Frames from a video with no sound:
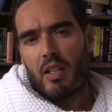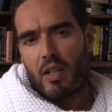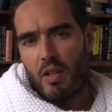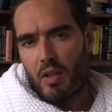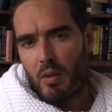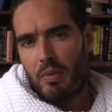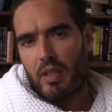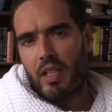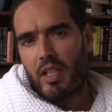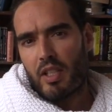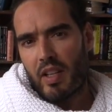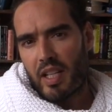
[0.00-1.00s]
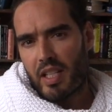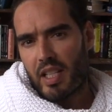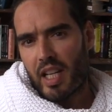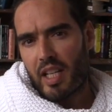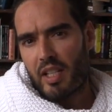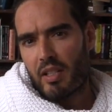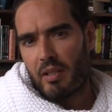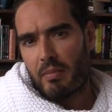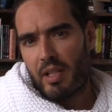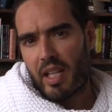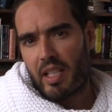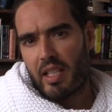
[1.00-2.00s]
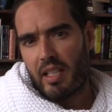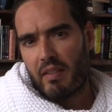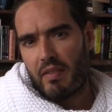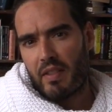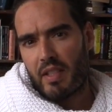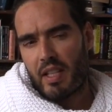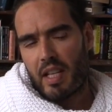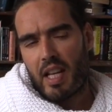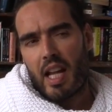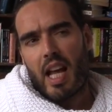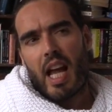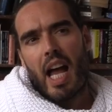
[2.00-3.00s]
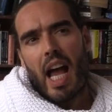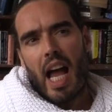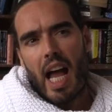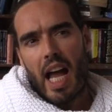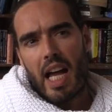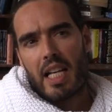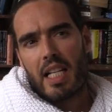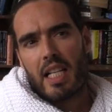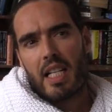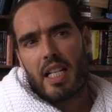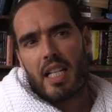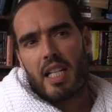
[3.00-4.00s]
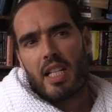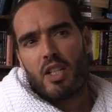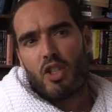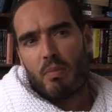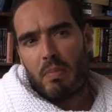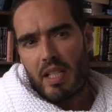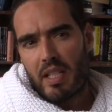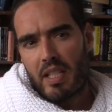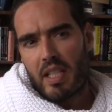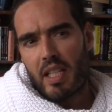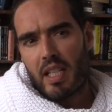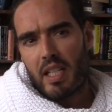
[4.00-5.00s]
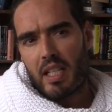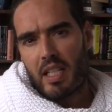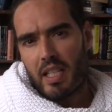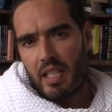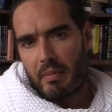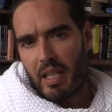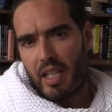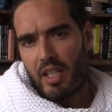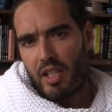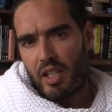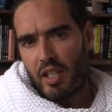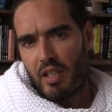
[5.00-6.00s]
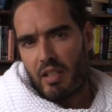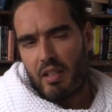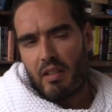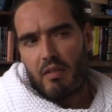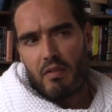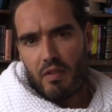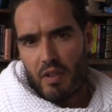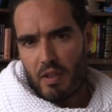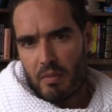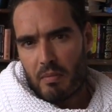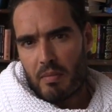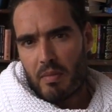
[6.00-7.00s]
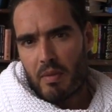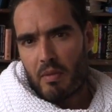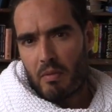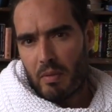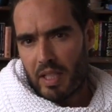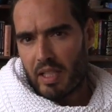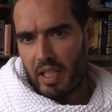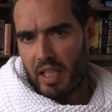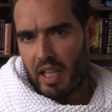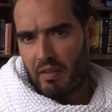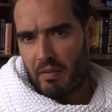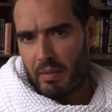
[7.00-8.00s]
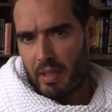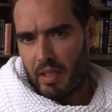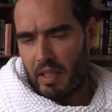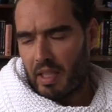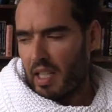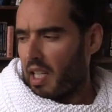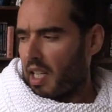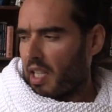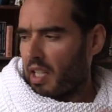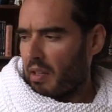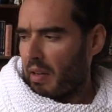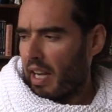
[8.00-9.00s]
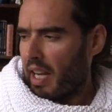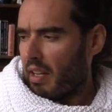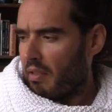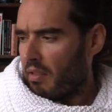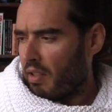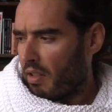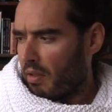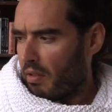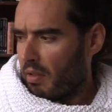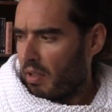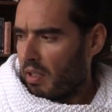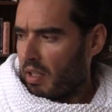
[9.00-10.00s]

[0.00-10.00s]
corporate and transnational objectives, and duplicity and dissemination from Western governments. So how do